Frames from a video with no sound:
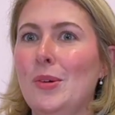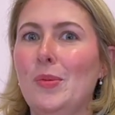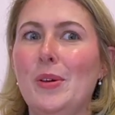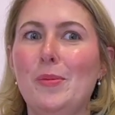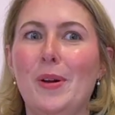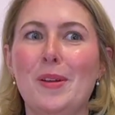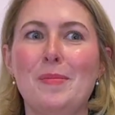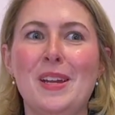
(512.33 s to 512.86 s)
We
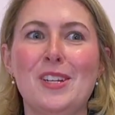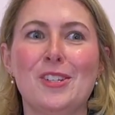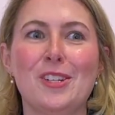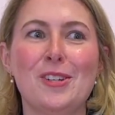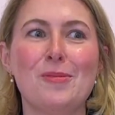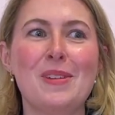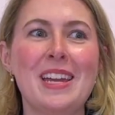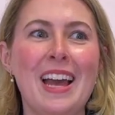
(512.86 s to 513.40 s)
want to make
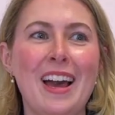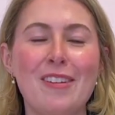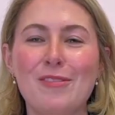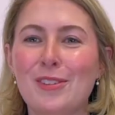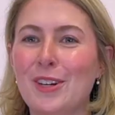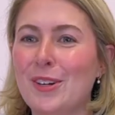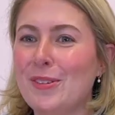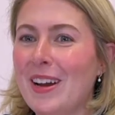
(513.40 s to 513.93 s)
sure we
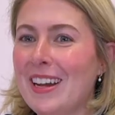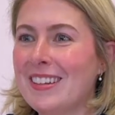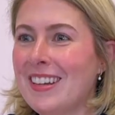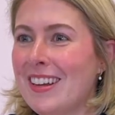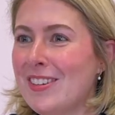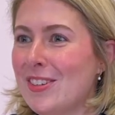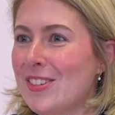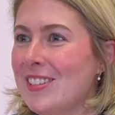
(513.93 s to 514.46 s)
have correct
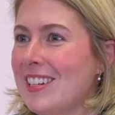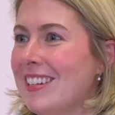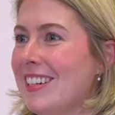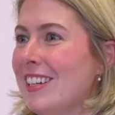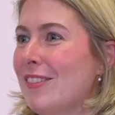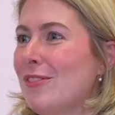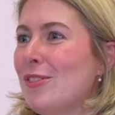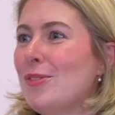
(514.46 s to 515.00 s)

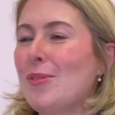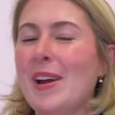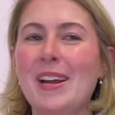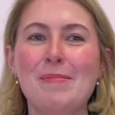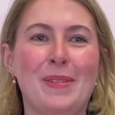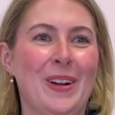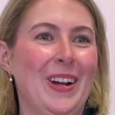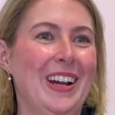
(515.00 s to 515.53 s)
understanding of
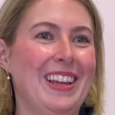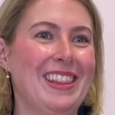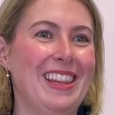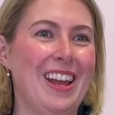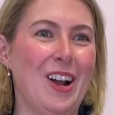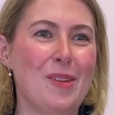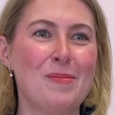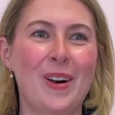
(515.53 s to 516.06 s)
grammar and
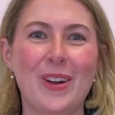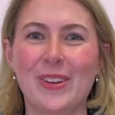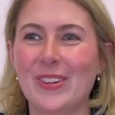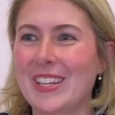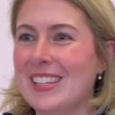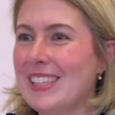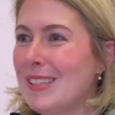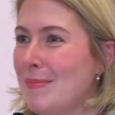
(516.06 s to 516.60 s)
that our model
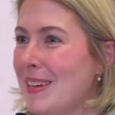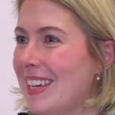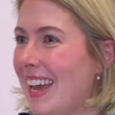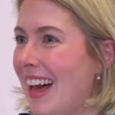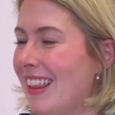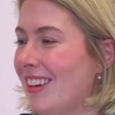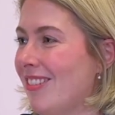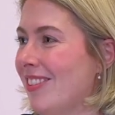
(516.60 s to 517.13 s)
can speak
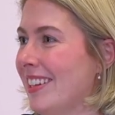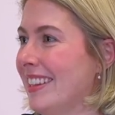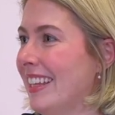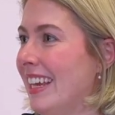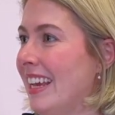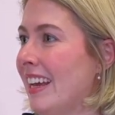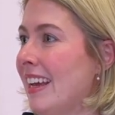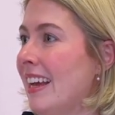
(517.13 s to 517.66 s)

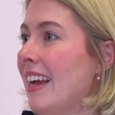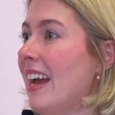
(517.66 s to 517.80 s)
eloquently.